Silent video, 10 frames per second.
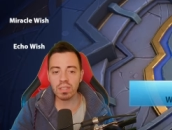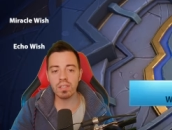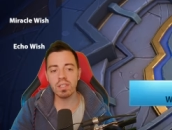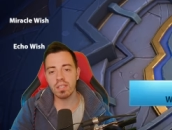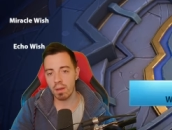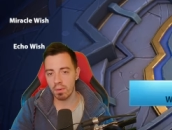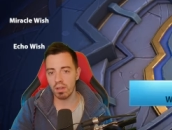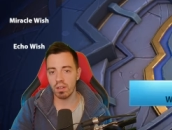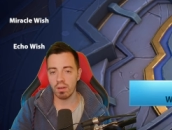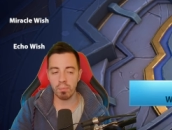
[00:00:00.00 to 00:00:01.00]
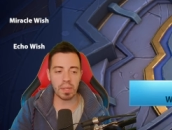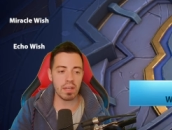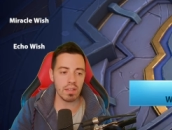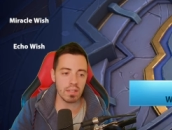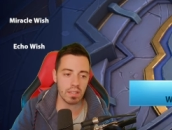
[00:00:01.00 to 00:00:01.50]
to summon,
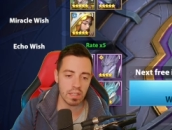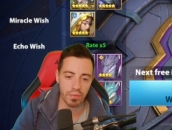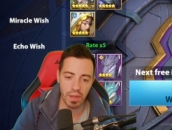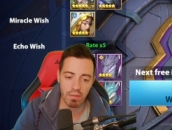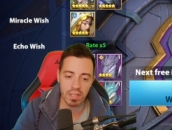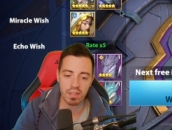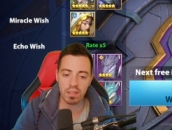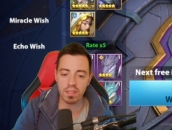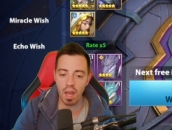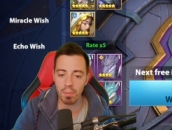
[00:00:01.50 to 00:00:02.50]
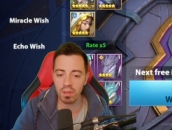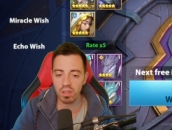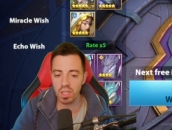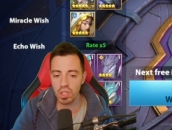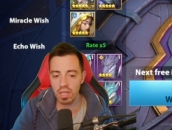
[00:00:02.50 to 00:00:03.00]
because there is the Double
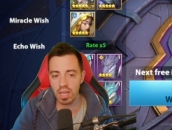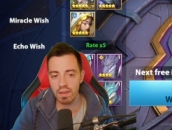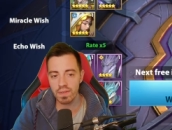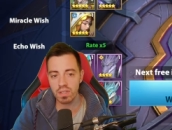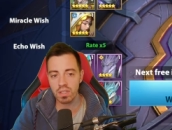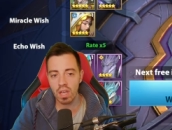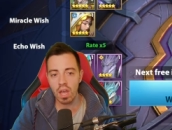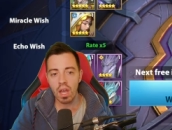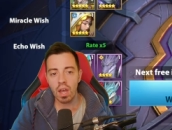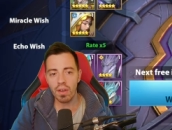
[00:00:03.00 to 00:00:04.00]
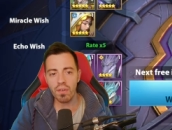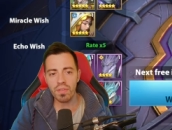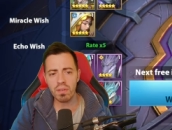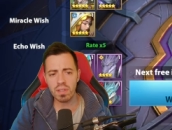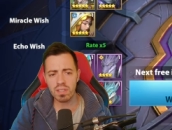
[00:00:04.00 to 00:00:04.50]
Legend event, uh,
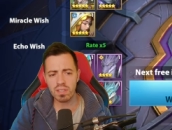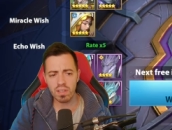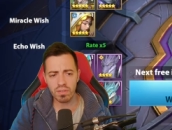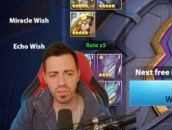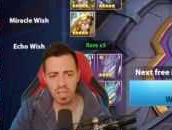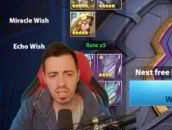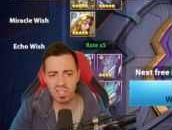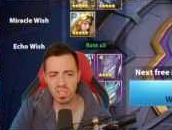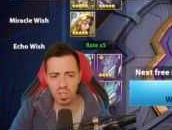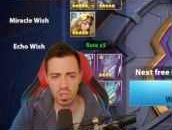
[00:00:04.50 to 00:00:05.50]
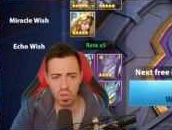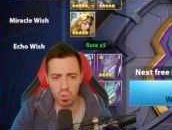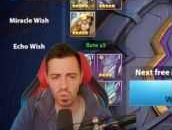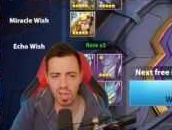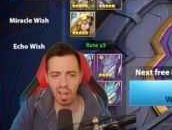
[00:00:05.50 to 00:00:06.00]
there is this
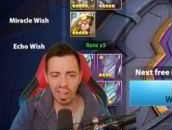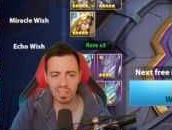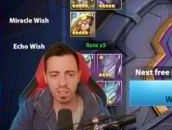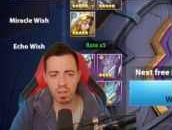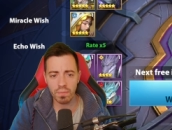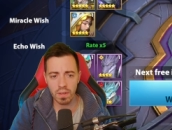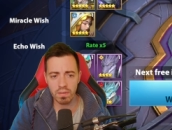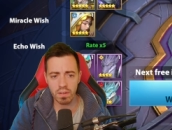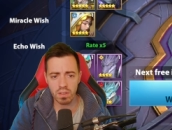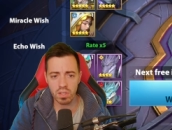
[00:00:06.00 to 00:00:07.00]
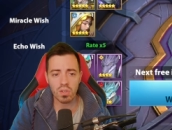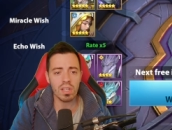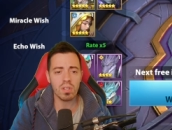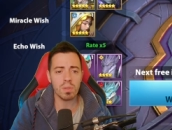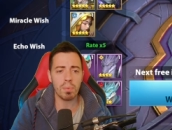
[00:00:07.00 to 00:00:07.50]
new kind of event, you need
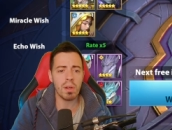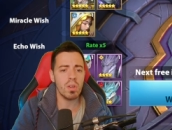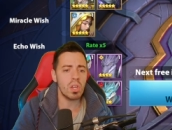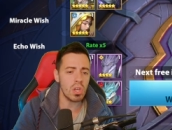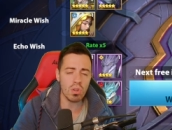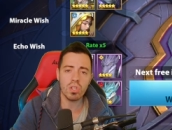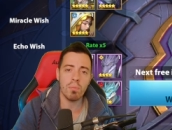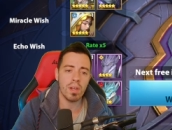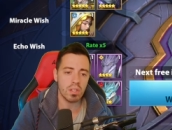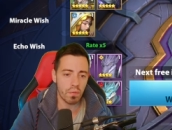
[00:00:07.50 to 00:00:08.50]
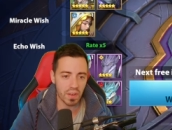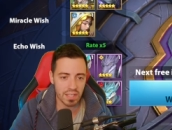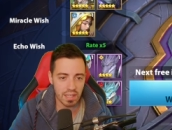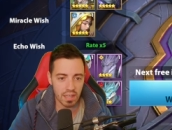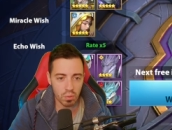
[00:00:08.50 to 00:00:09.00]
to spend a huge amount of
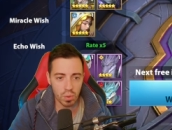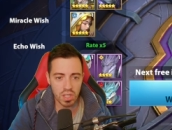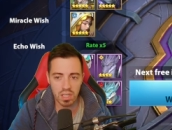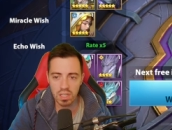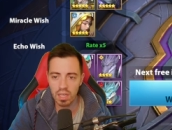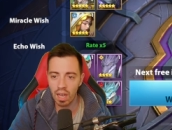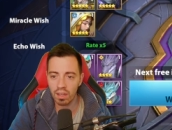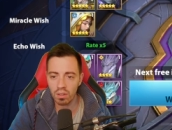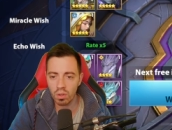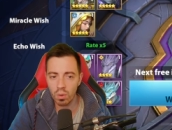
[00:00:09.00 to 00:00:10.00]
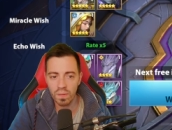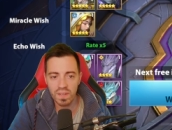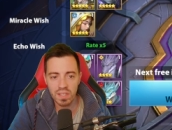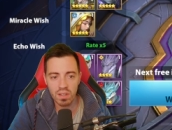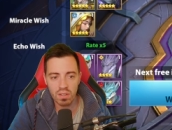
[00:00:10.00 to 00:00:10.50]
excellent wishes, I don't know if it
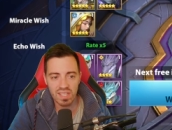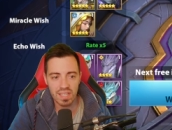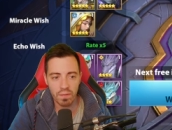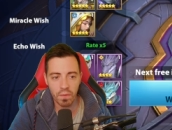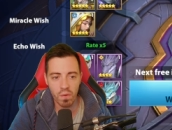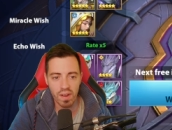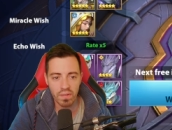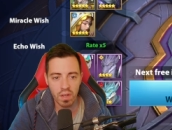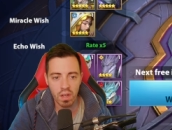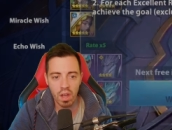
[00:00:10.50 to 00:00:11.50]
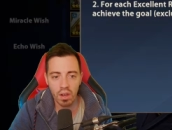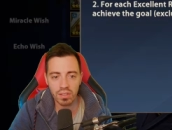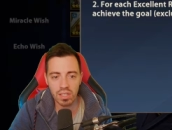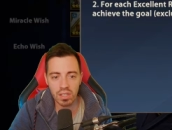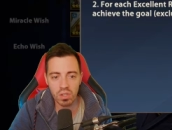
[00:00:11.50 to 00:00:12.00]
is gonna stay forever
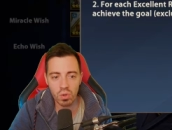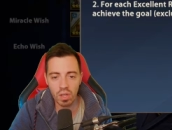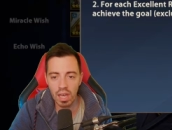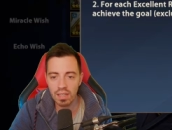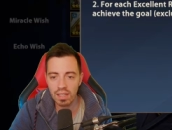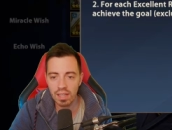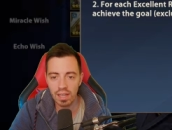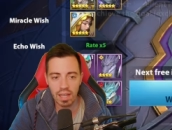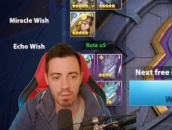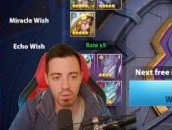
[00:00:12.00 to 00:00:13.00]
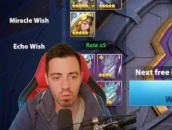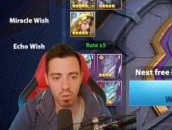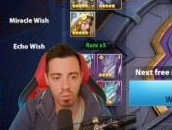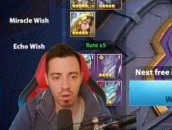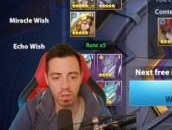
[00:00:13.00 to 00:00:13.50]
until you can claim the
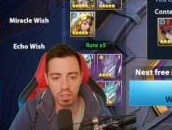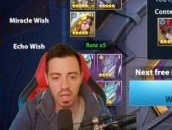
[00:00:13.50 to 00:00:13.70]
rewards,